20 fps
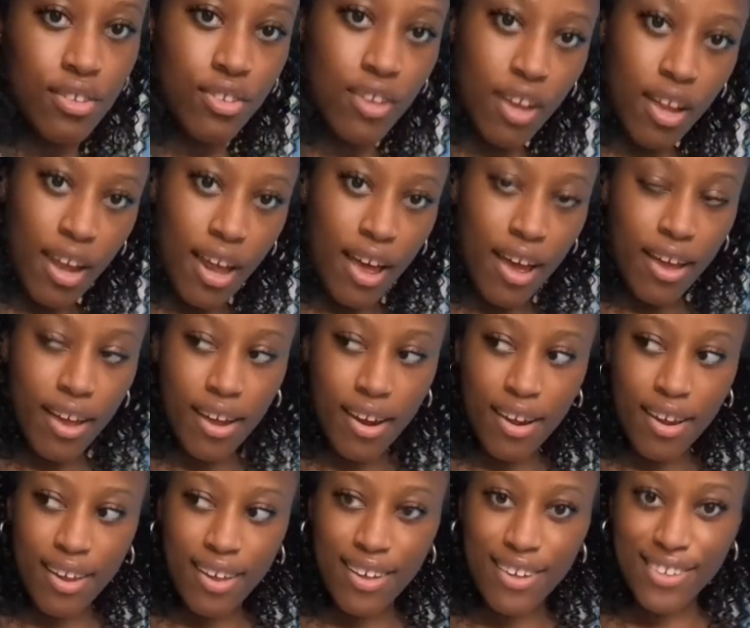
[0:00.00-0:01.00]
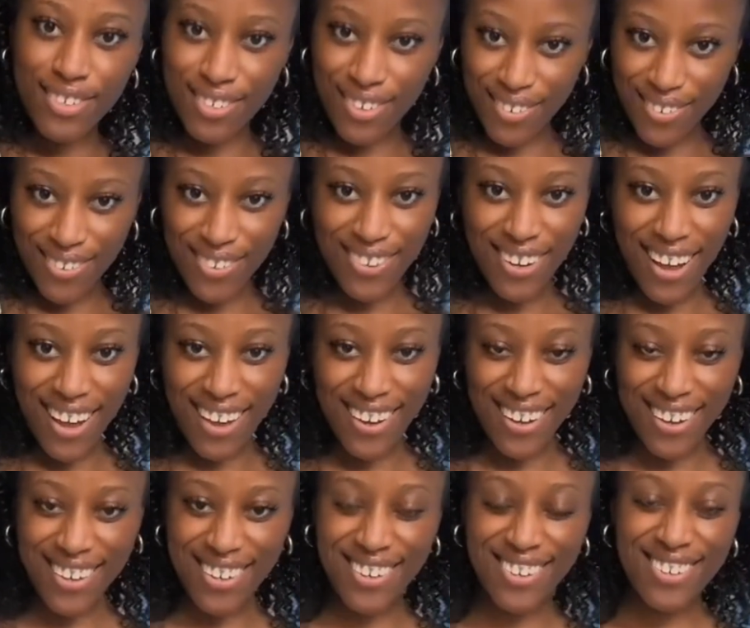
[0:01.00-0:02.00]
some that not
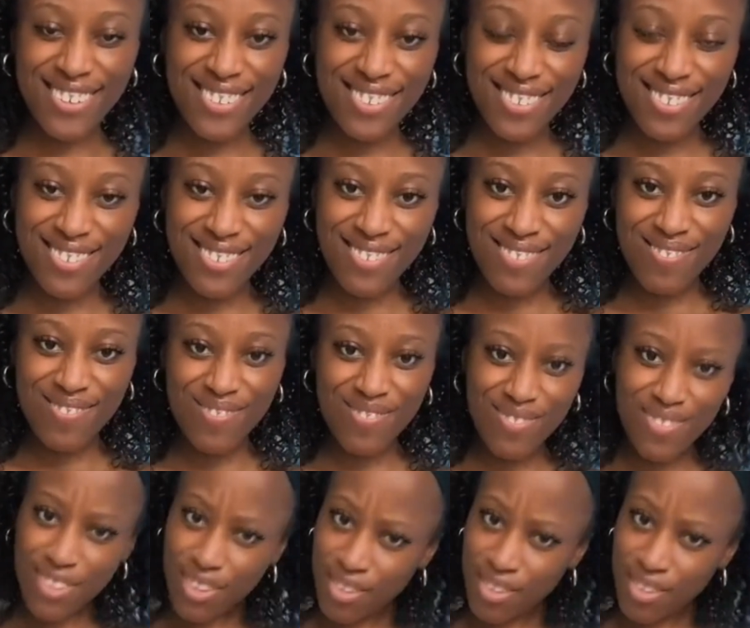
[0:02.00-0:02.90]
wearing deodorant.